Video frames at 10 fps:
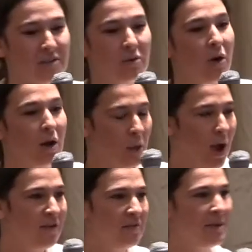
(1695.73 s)
So a
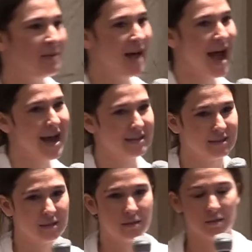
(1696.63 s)
lot of people
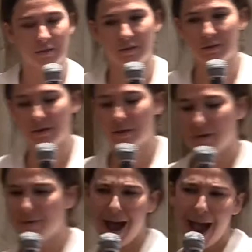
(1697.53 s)
ask, well,